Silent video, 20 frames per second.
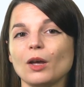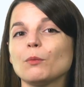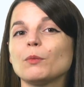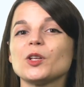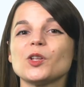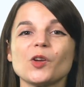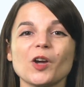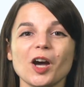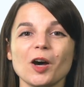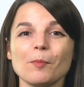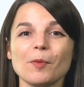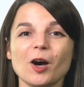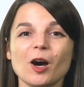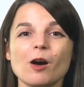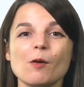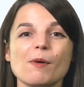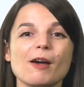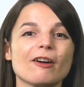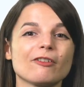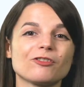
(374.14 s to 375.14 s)
When you come
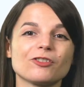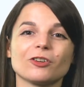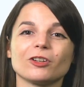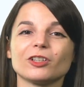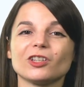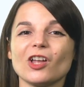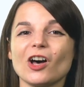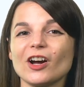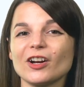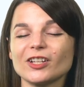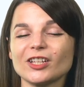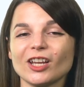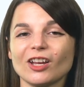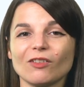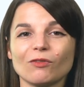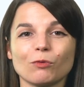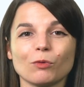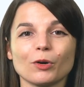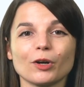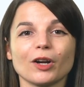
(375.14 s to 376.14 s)
home after a long day
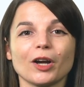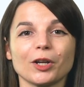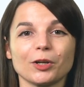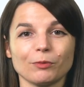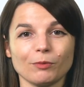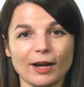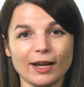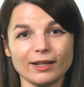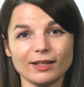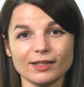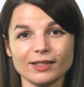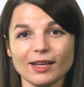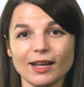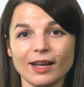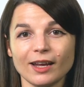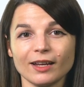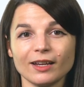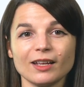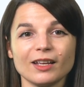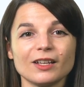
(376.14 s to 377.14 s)
of work on a rainy
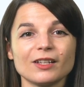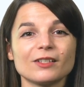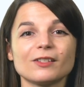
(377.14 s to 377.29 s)
day,